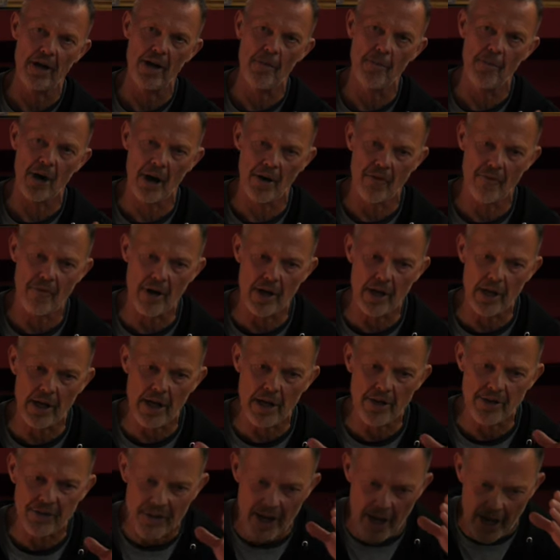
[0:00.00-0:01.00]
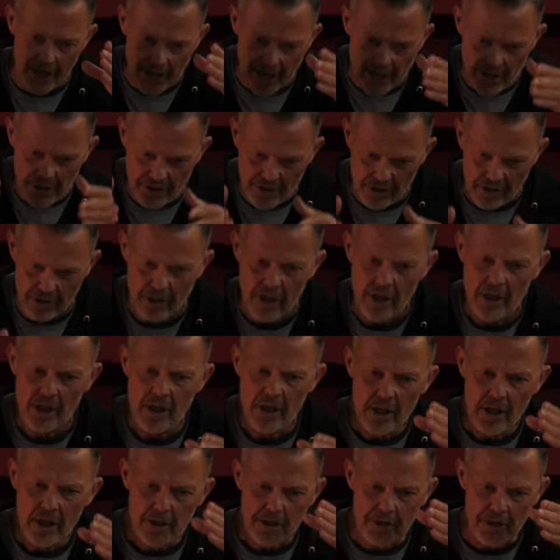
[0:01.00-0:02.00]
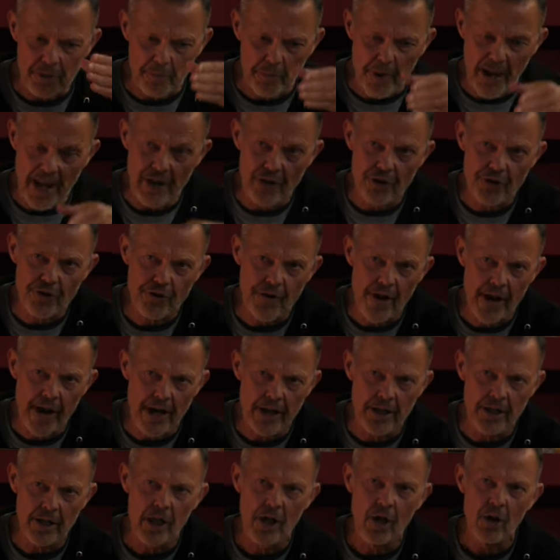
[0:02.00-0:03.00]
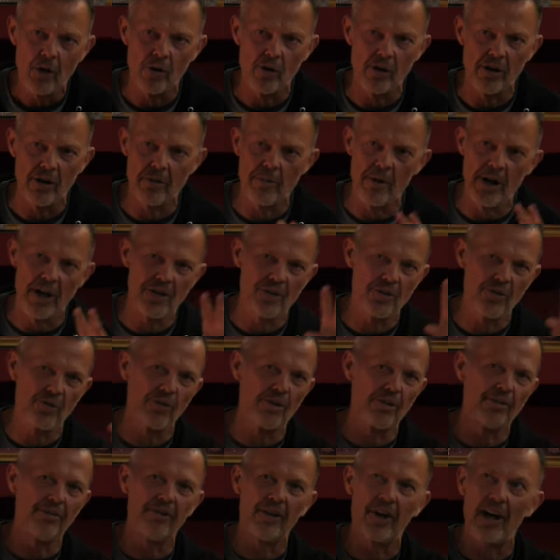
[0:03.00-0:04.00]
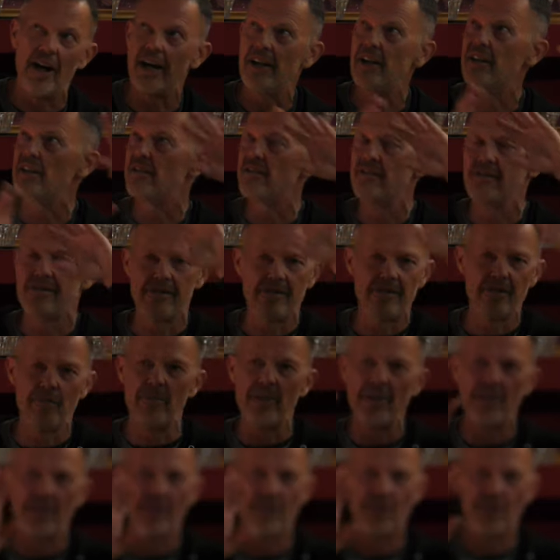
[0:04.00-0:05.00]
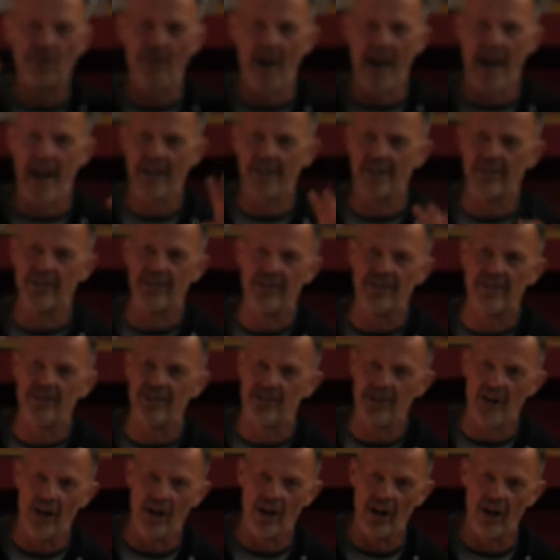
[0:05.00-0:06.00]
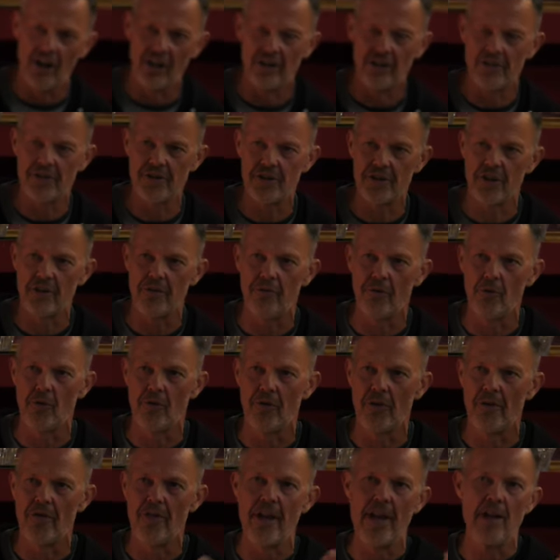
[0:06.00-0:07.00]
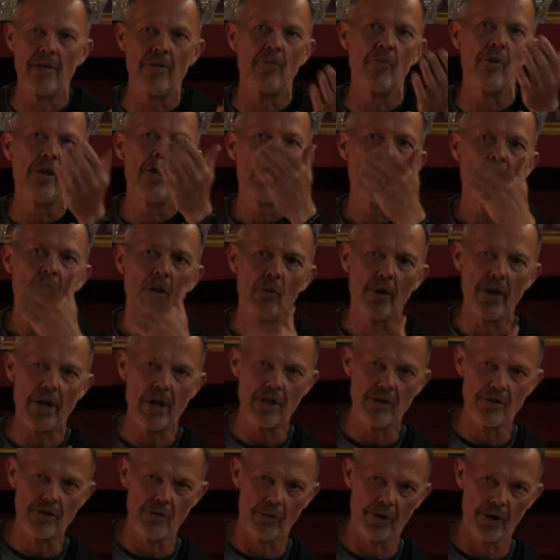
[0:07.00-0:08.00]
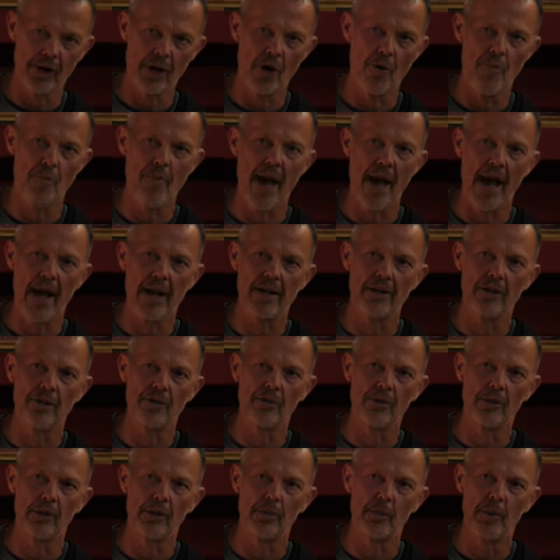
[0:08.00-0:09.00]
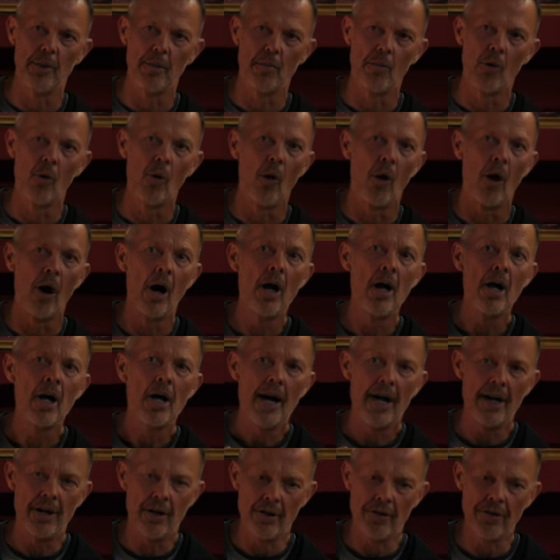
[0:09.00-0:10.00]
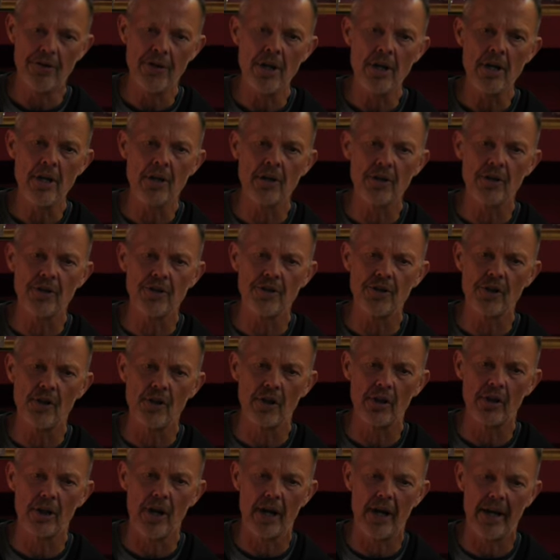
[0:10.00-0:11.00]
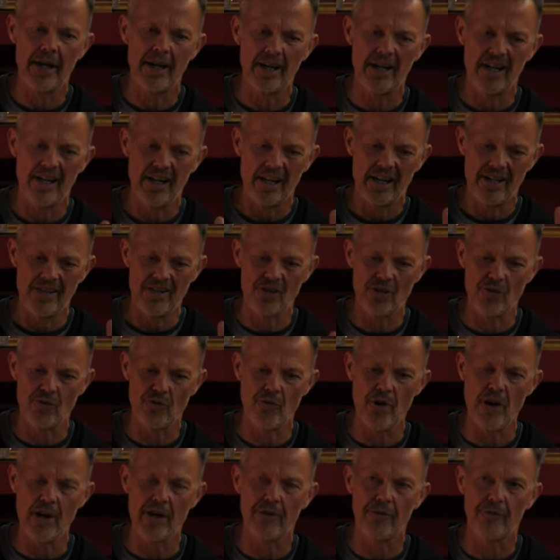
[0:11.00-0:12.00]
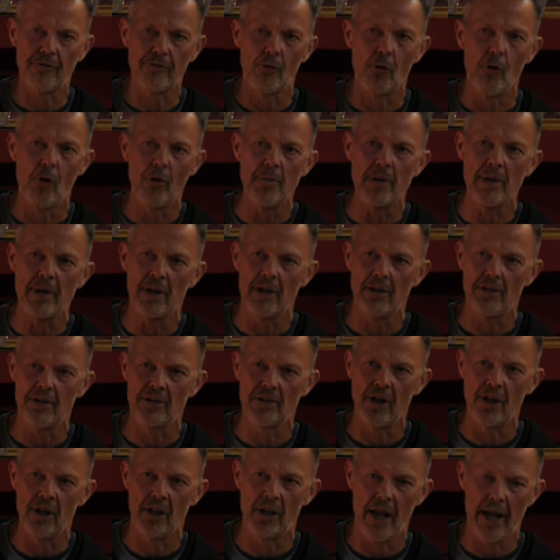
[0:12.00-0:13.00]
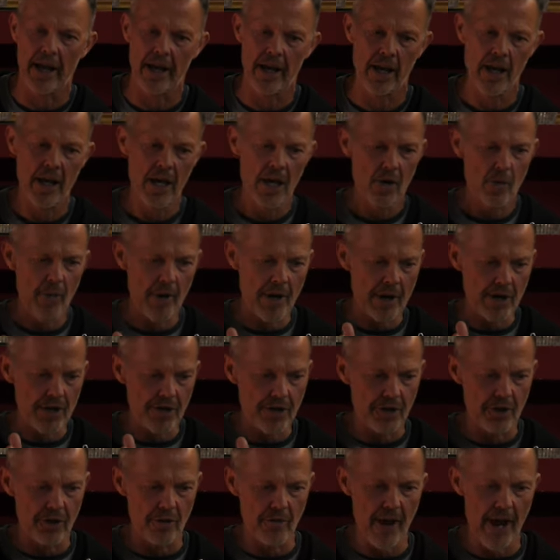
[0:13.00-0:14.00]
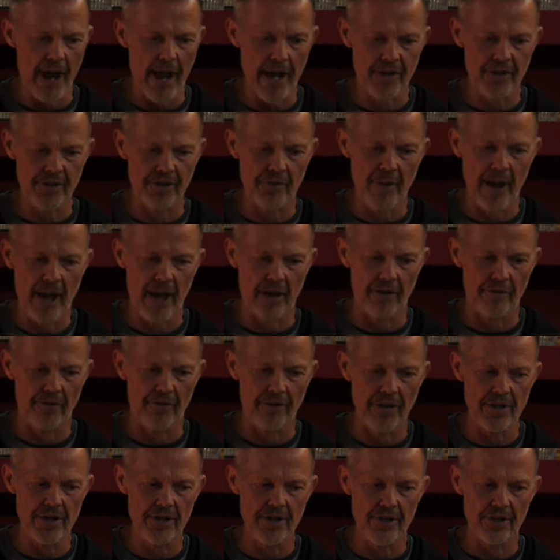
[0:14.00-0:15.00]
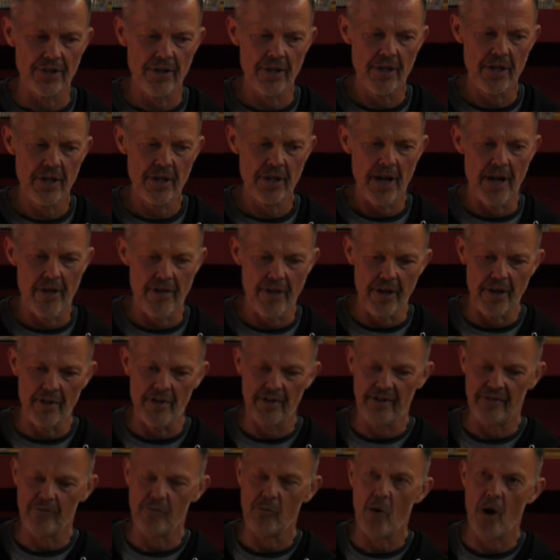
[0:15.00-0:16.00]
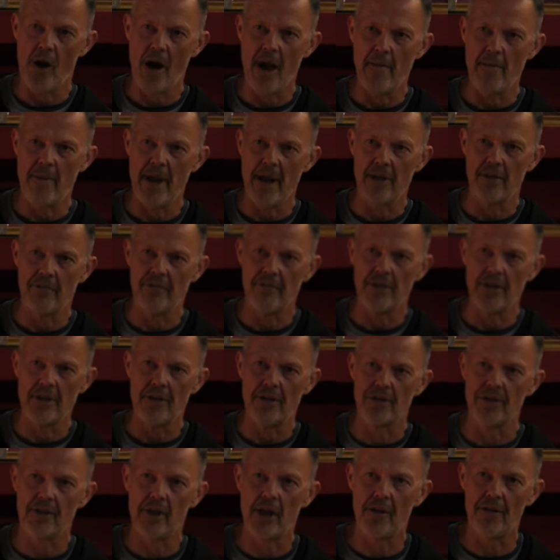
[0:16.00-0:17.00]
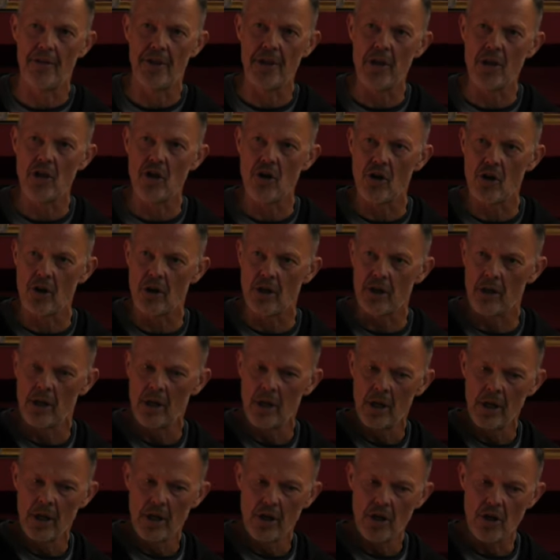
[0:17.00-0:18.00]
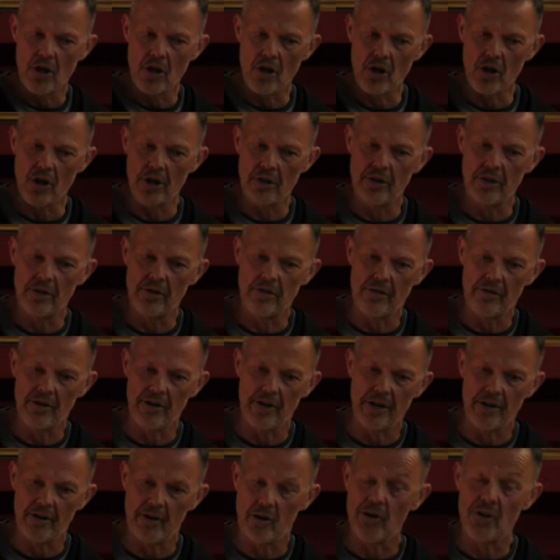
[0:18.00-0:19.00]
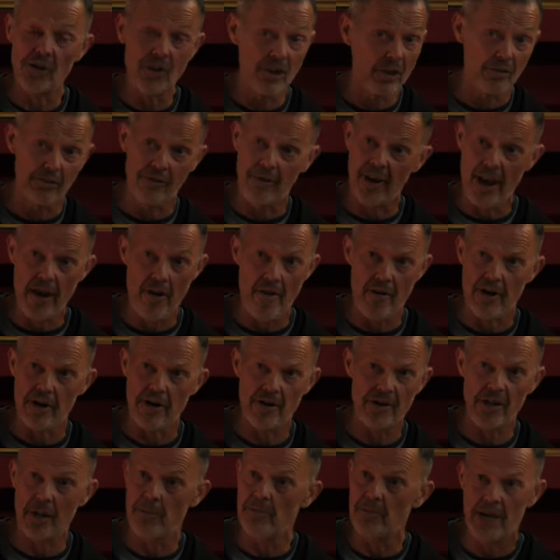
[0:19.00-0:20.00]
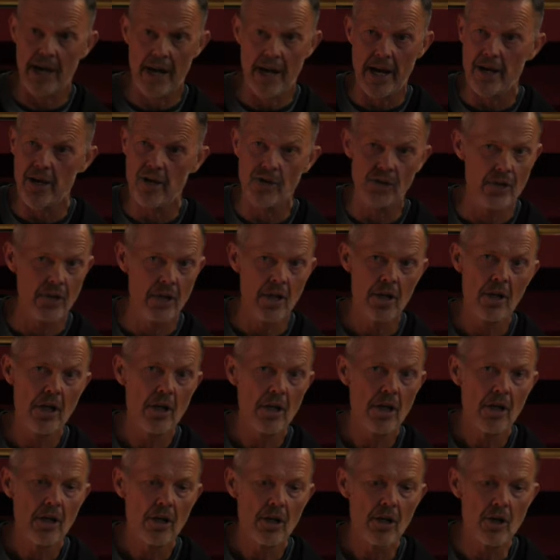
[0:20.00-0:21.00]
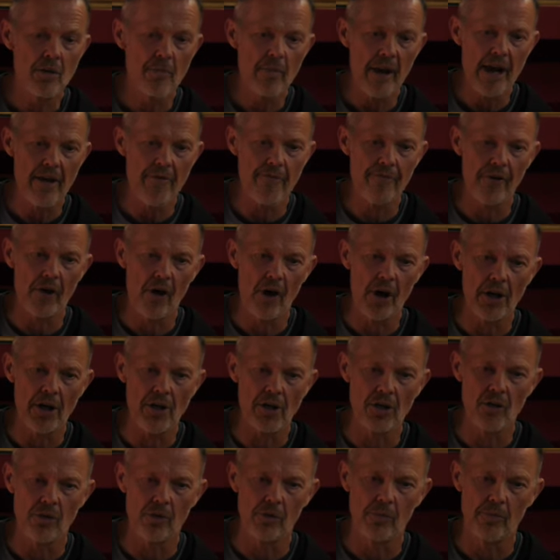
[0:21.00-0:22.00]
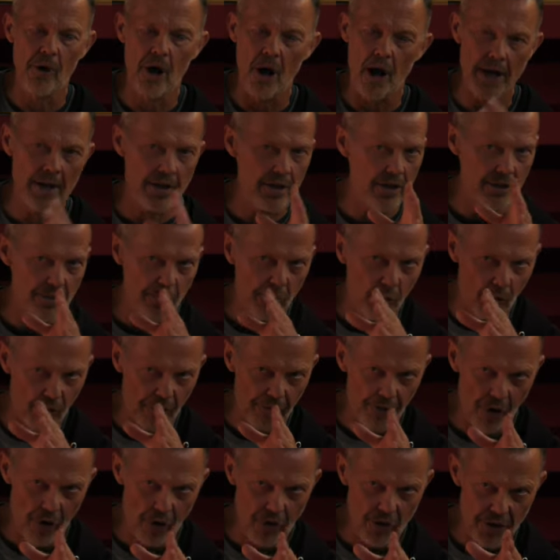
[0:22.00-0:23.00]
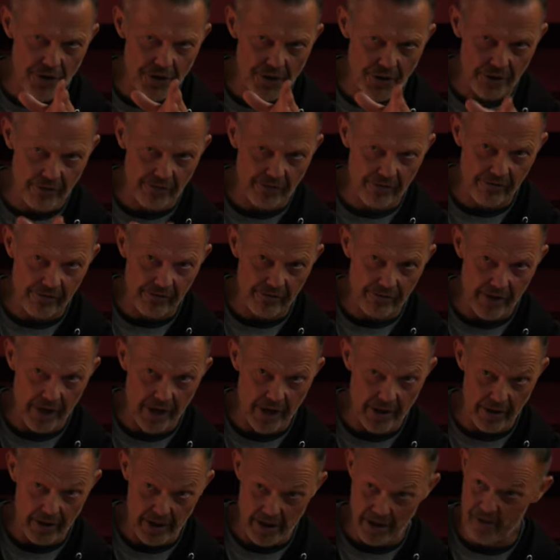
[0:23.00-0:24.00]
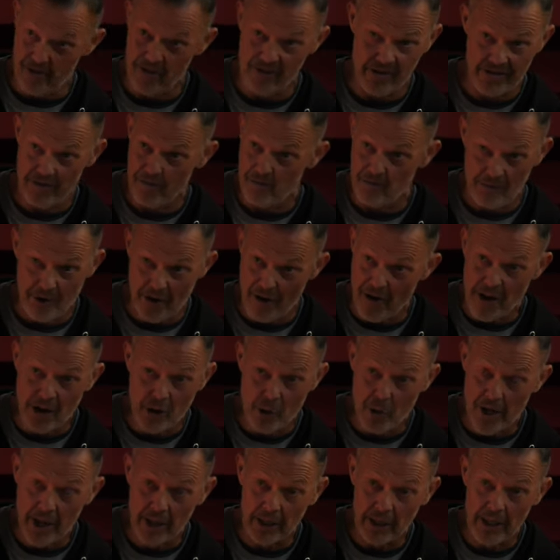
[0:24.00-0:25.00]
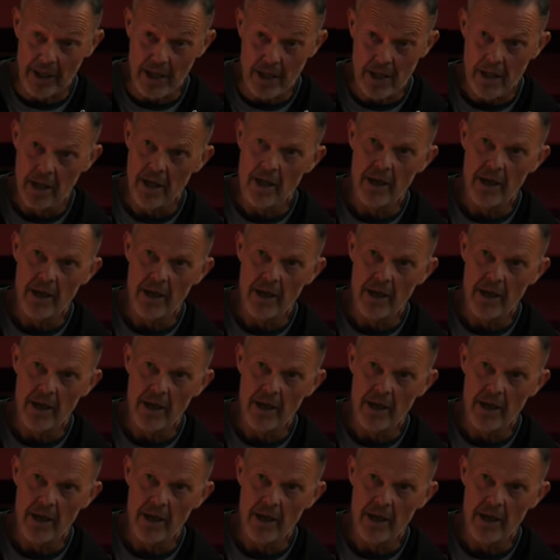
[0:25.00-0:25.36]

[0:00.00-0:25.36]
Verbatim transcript: Am I really starting to, to penetrate or am I sort of like a bit distracted and dull and so forth? And then we can sort of go back and do a little bit more. And I think it's not like a, a strict formula. It's not like we need to do X amount of this and then Y amount of this. I think you can, you can, because it, will vary. Some days you may find your mind is more focused and uh, very quickly.